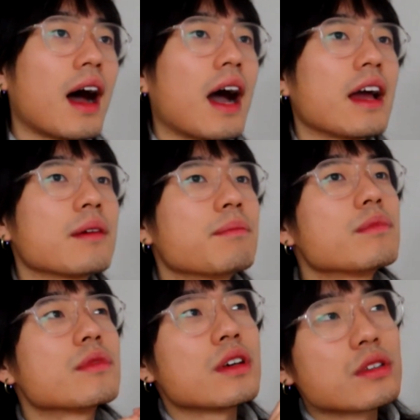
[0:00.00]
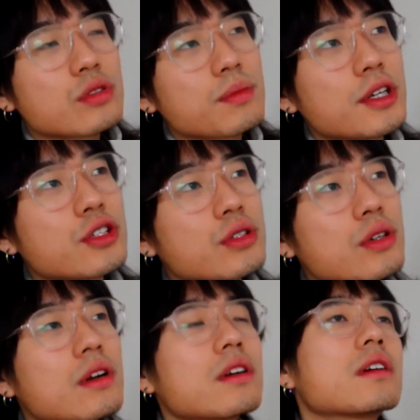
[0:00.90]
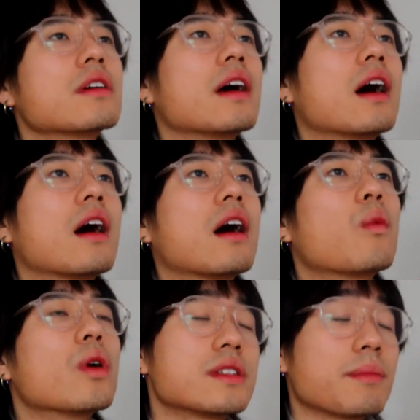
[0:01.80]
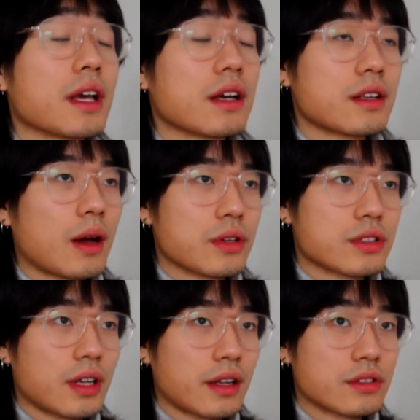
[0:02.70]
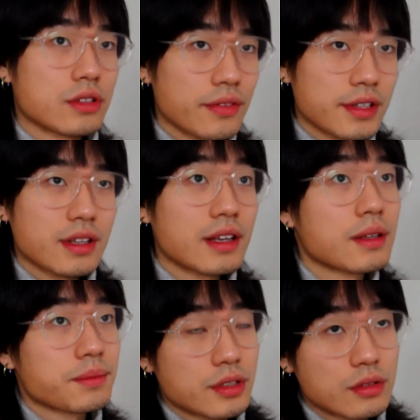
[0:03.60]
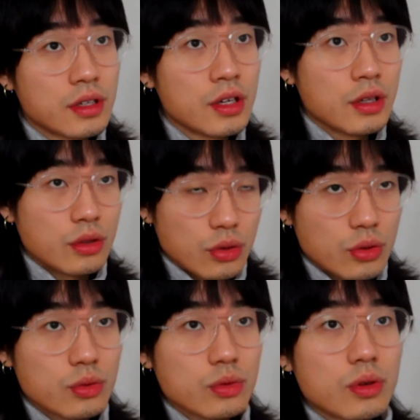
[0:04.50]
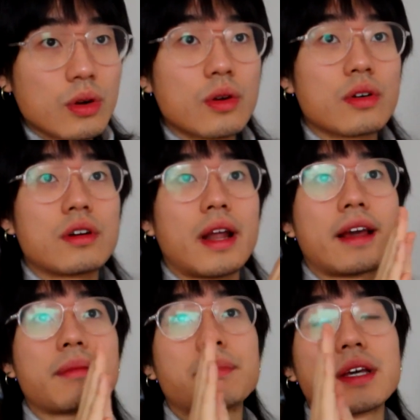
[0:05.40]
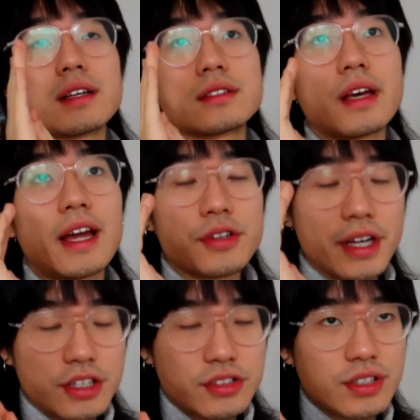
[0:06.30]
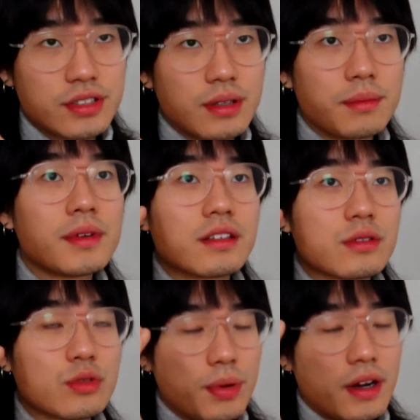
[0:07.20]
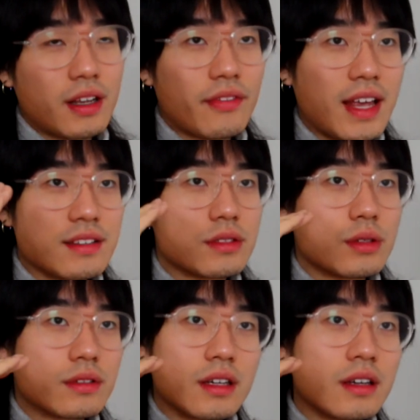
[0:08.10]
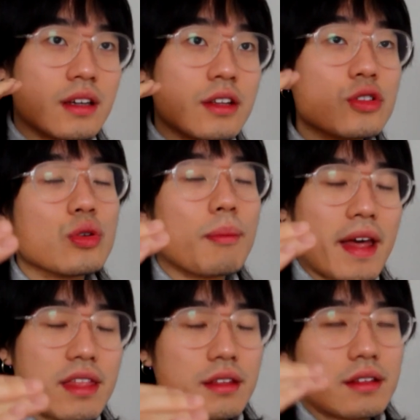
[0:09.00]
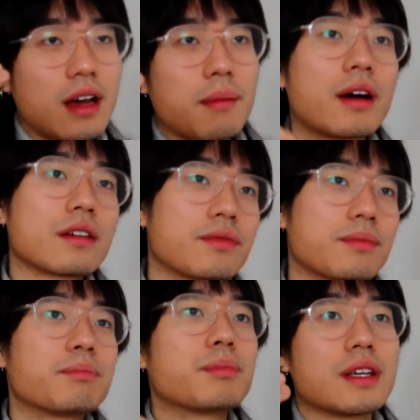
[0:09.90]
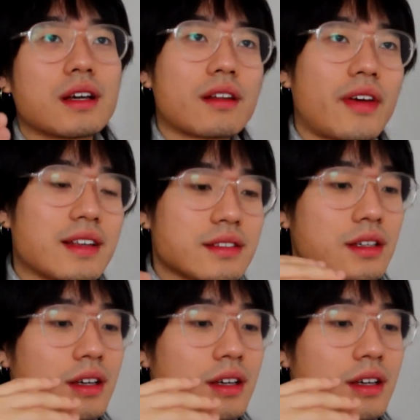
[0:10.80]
I'm not super sure, was it because I was studying service design, something new, or like because the education system is super advanced, so the new method come out of being advanced.